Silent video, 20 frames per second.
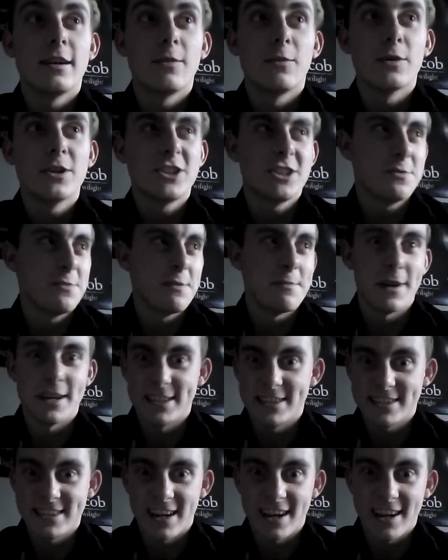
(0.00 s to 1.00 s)
What should be my
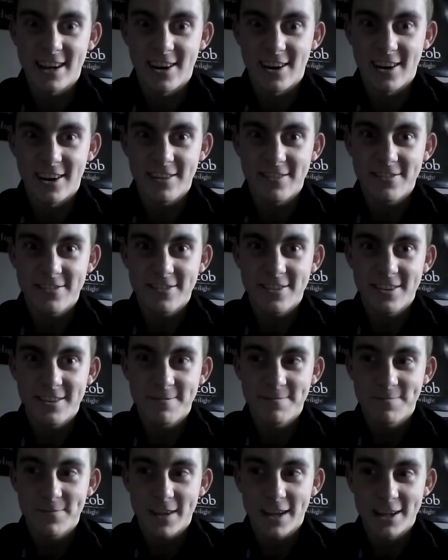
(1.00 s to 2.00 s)
sign-off?
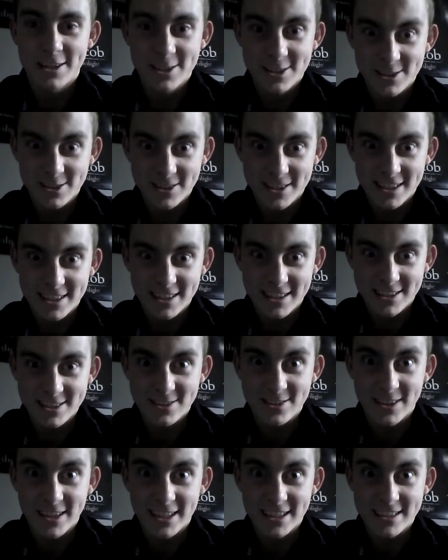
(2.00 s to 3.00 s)
I just looked at the
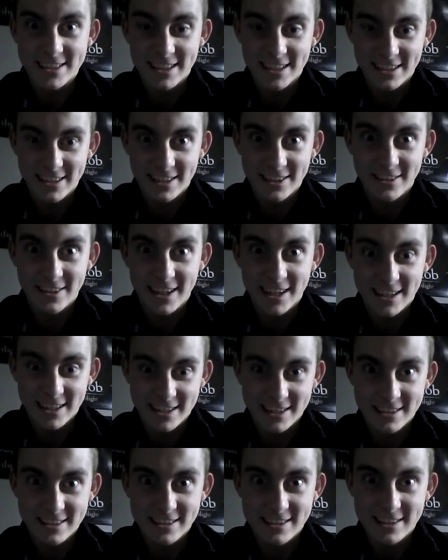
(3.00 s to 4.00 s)
screen and said it, you
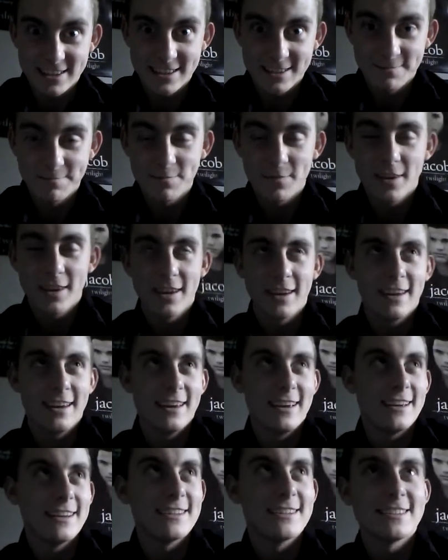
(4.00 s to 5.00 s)
guys.
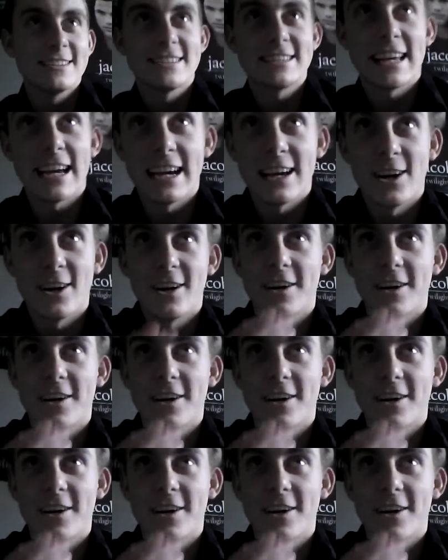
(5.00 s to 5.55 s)
Sign